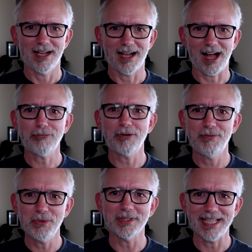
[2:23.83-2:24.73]
I'll
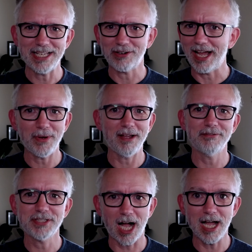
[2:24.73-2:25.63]
review it later. I don't
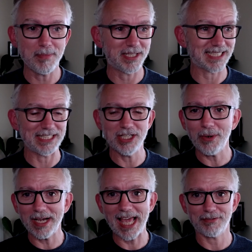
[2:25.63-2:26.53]
have time because I know
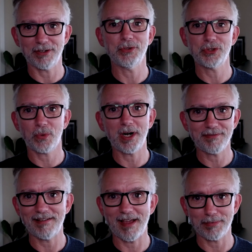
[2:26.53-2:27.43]
I have another
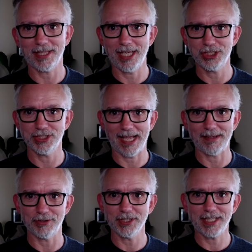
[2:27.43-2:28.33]
25 applications I
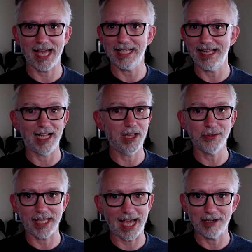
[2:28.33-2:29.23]
have to look at, and I
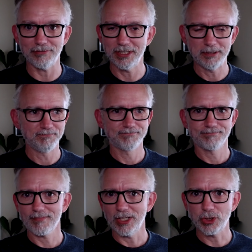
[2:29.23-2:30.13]
only have
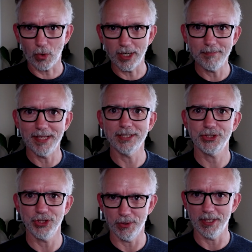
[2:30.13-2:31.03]
20 minutes
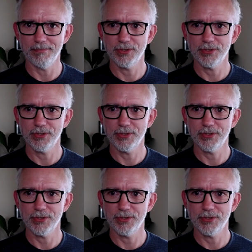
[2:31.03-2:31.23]
to do it.